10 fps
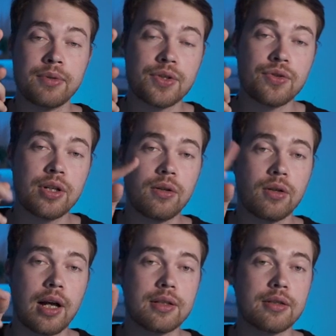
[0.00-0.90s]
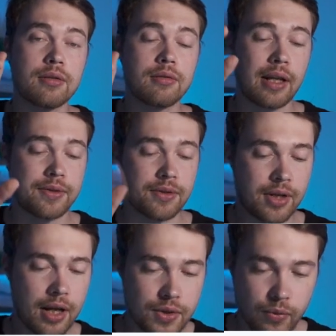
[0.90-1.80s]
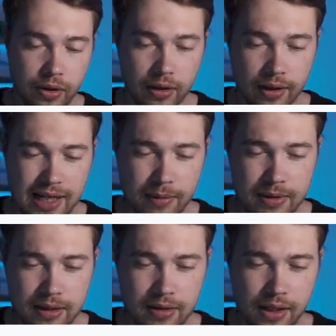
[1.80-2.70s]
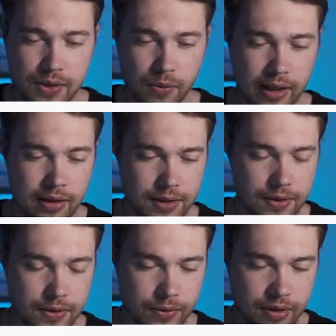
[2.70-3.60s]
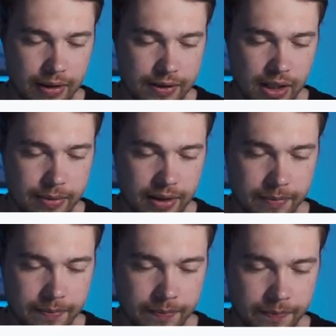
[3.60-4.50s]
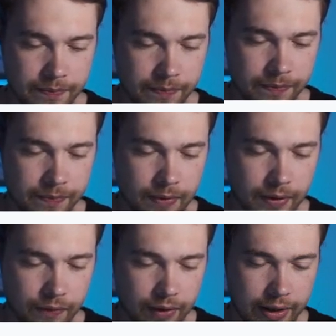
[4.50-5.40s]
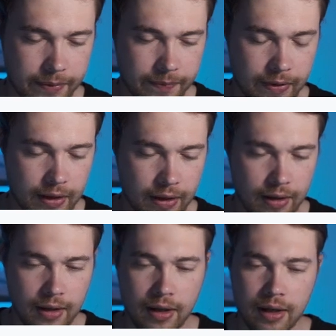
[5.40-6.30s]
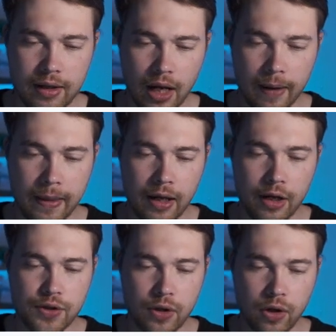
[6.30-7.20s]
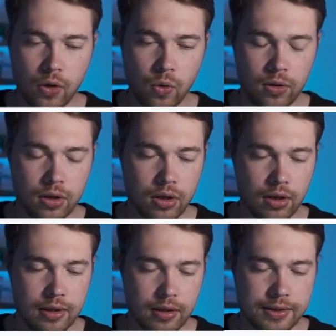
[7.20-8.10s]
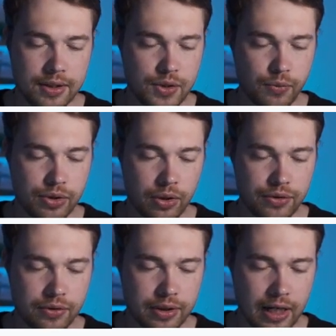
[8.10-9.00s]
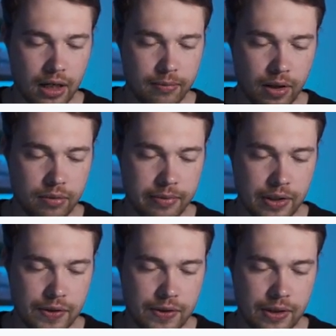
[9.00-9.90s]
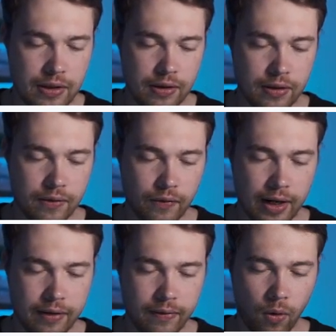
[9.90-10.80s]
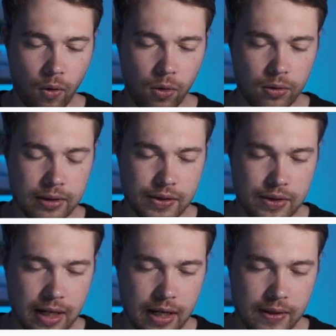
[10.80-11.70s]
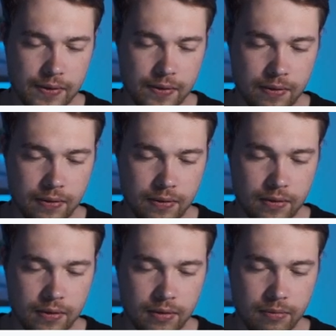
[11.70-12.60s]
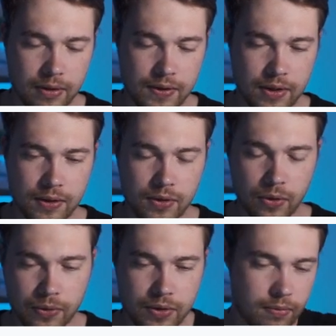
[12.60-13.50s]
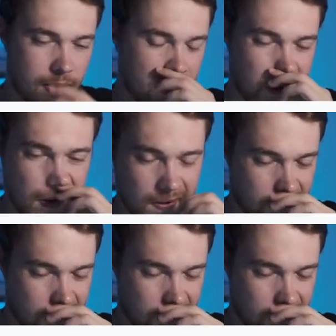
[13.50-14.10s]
string or not? The answer is yes, we're going to accept it. That's why this is going to be accepted, right? Yeah, so since we don't really care about BC, right, for all the states, BC is going to be,